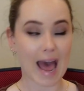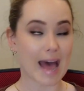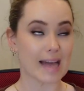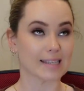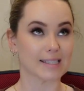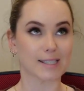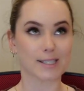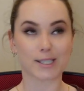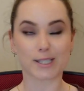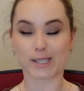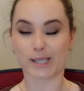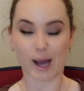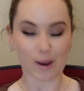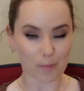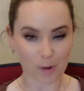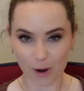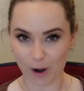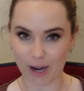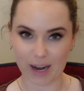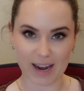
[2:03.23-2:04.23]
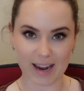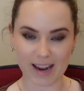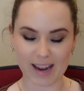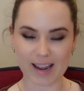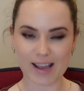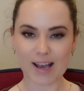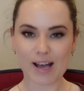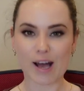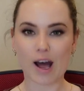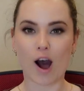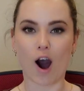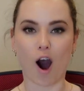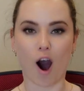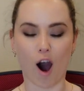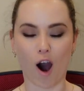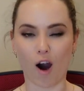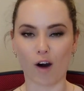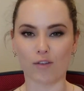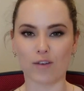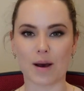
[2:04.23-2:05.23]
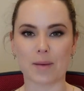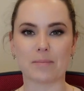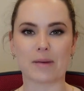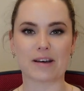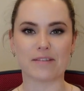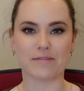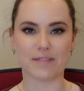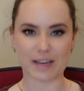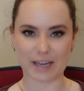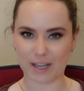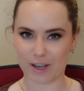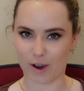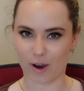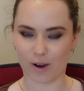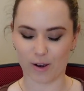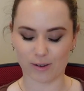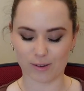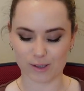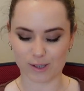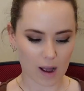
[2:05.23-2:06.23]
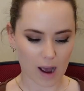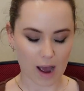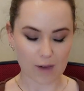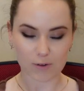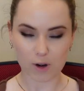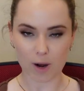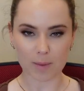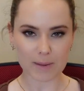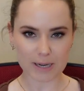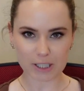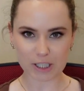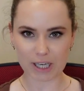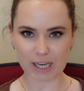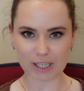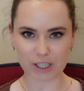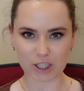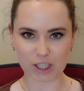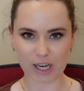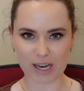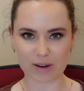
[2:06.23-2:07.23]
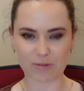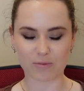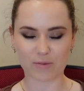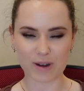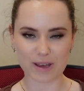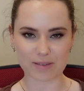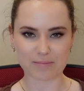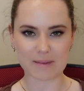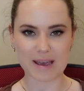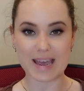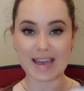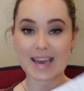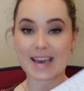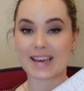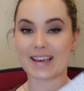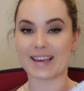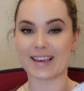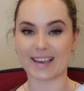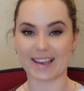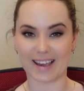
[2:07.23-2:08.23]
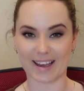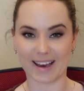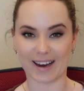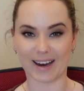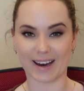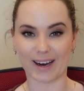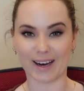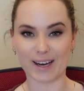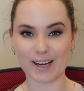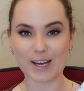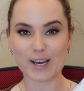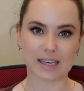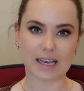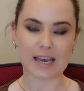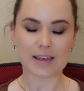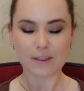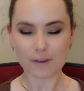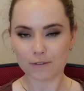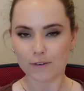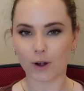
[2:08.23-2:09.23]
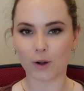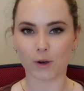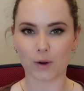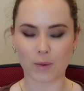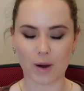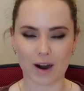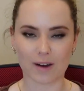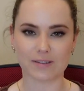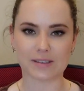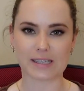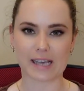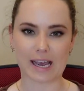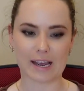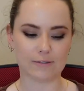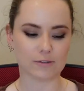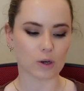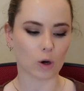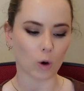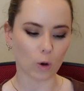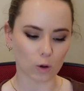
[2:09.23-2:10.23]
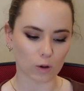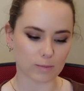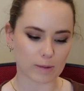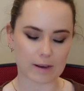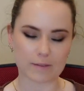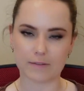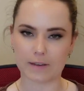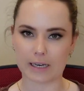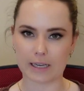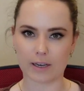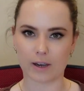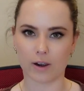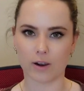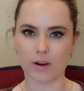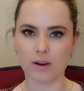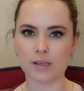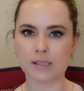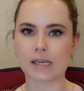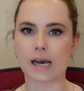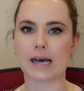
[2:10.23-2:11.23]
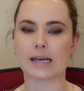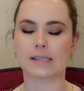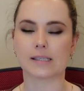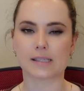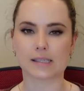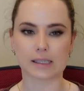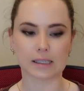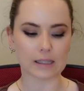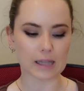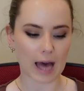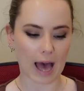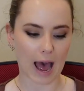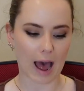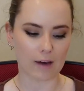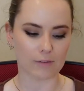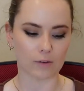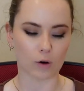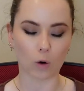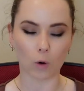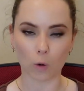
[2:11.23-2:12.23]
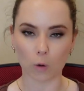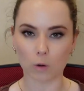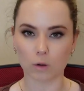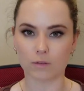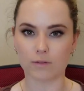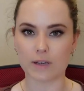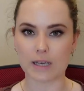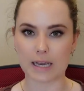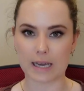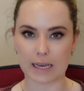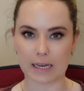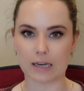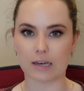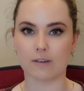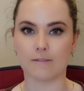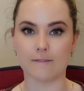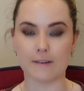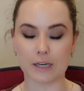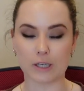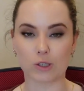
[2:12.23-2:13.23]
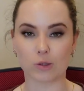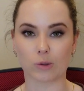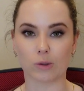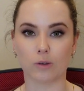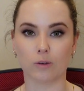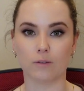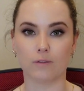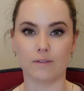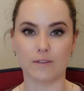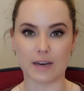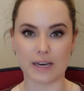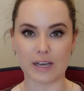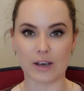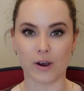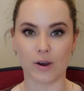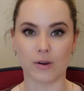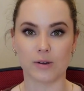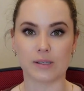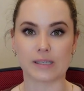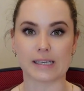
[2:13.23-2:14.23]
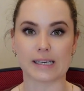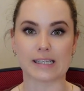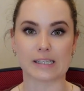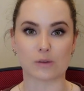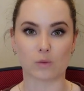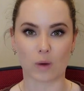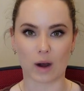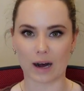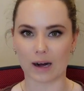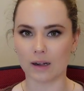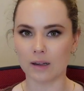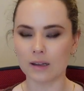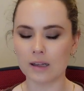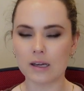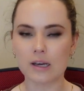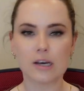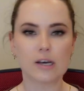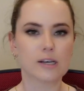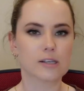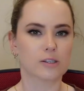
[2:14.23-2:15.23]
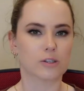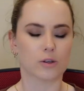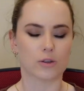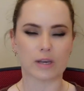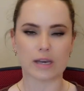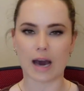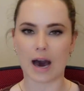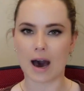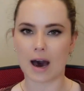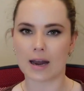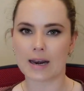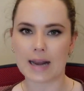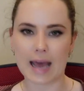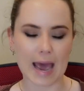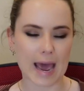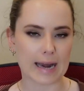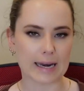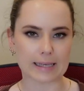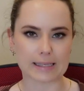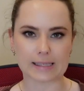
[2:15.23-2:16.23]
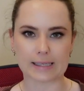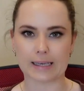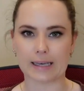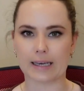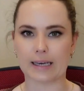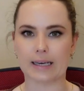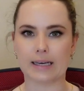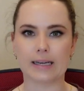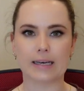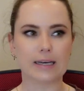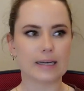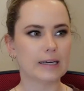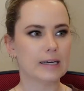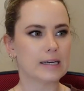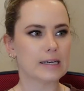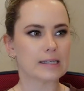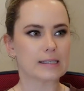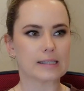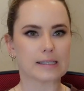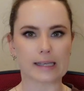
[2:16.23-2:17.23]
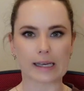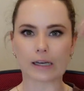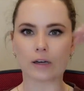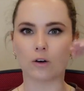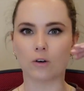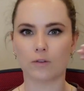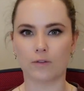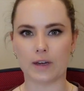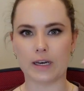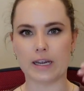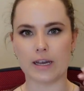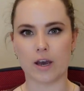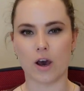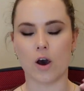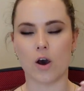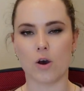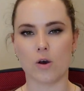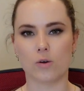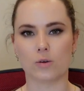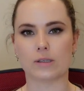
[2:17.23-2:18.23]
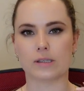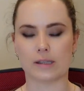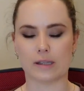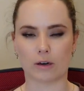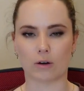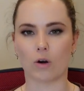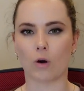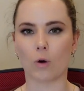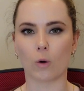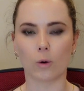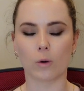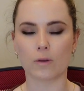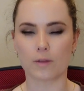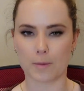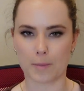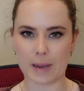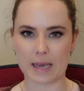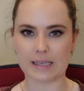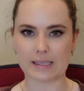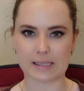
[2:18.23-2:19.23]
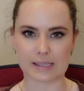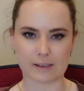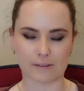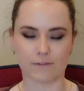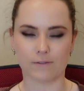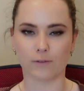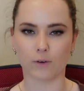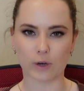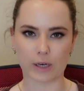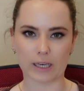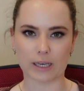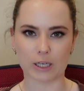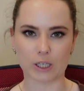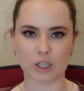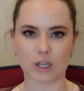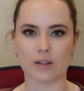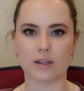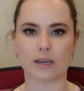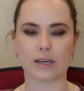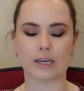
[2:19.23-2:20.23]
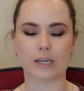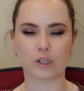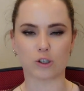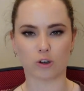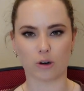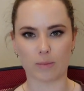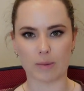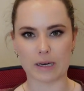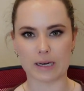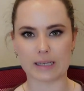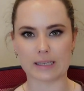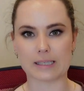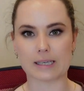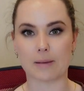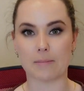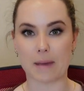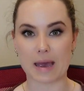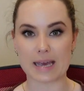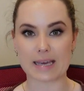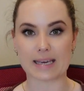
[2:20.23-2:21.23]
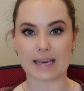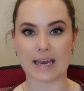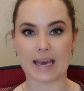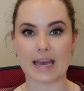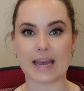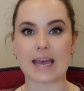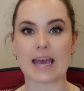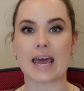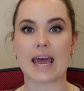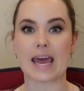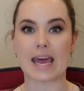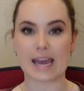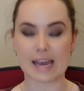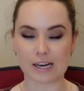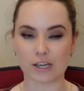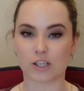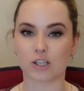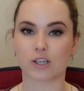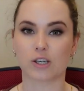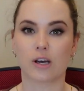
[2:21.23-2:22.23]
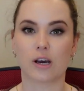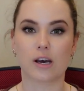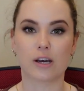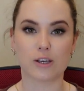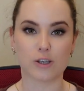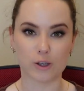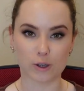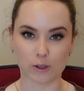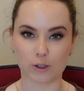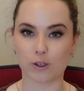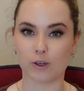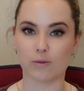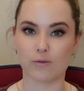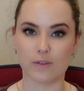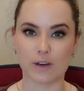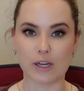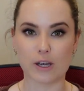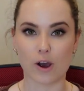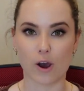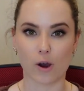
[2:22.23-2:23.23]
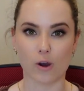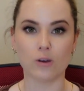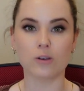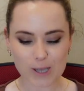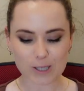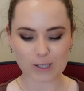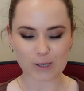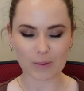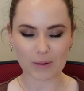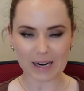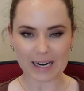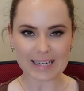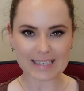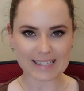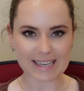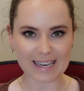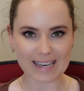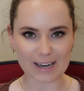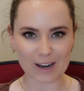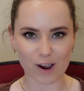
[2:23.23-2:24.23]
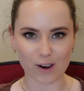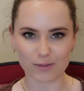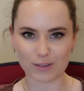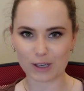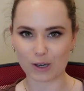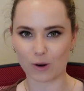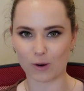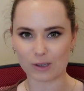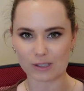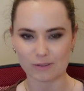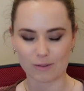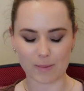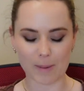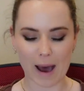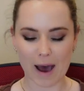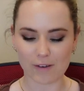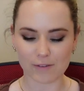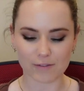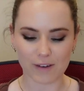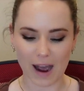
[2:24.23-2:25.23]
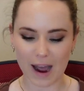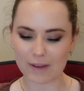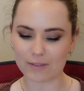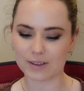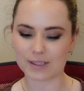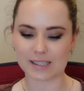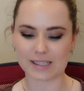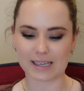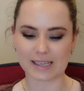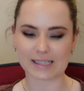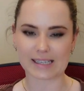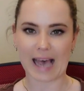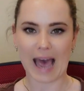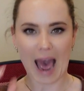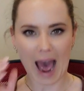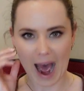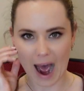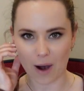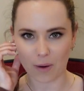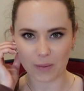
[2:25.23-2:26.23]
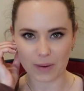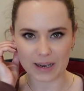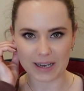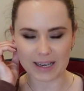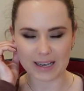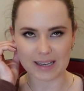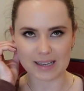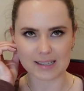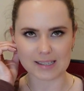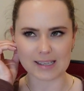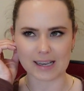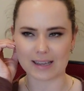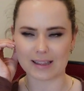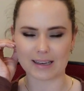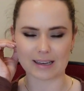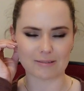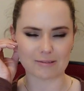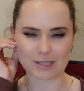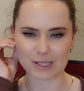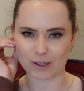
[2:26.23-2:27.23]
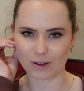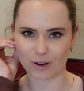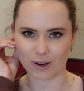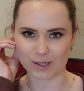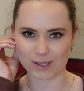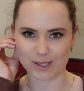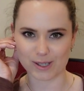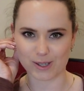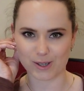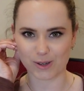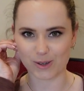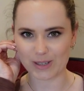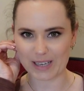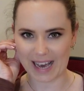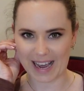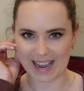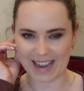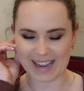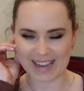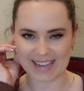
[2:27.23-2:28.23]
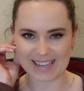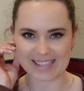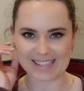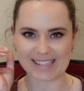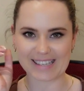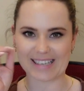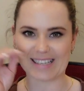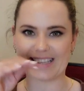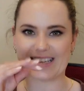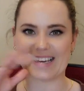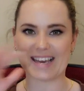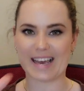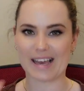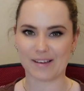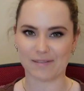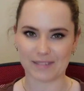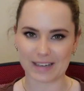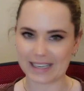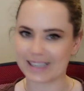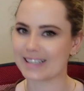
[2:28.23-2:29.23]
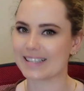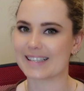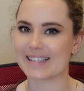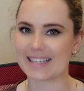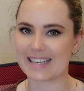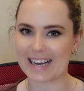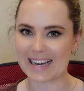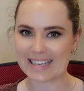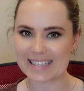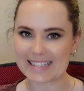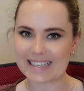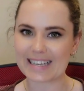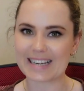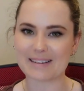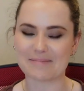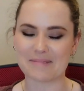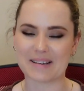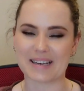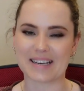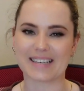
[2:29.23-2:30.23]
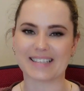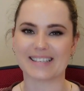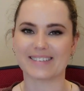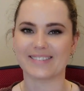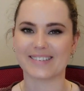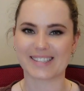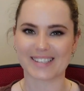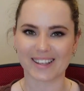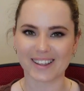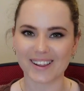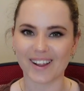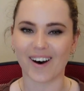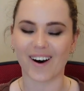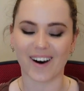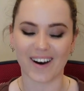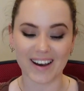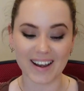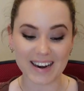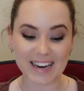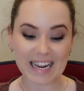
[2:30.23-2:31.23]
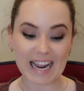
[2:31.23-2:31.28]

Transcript: and summary of my videos. I've got my cheat sheet with me here. In the folder where I've saved all of my videos, I still have all of the individual videos as well. So the unedited single videos that are all the pieces of footage that contributed to making each YouTube video. So what I did over the course of about 5 or 6 hours, I think it was across 2 days in the evenings that I did it because it was a lot,